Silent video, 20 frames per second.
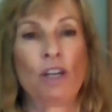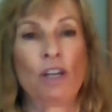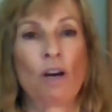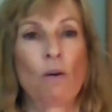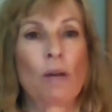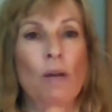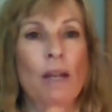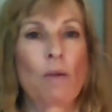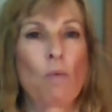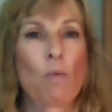
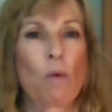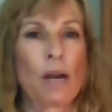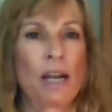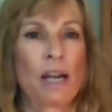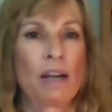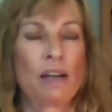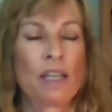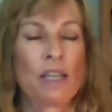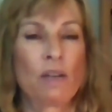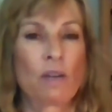knowing
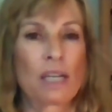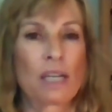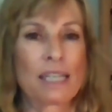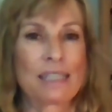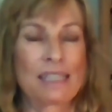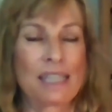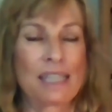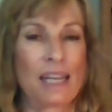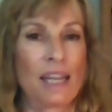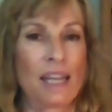where you can
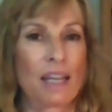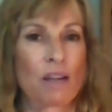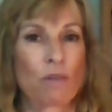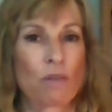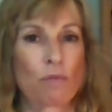take